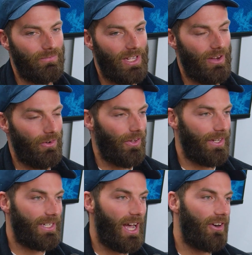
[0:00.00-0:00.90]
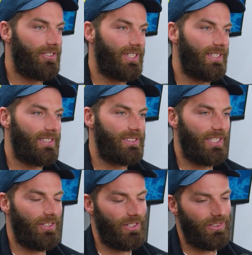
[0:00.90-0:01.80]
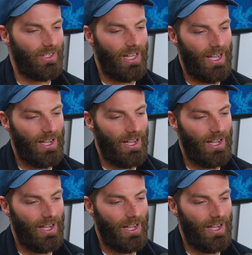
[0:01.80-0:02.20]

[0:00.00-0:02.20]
really encouraging, considering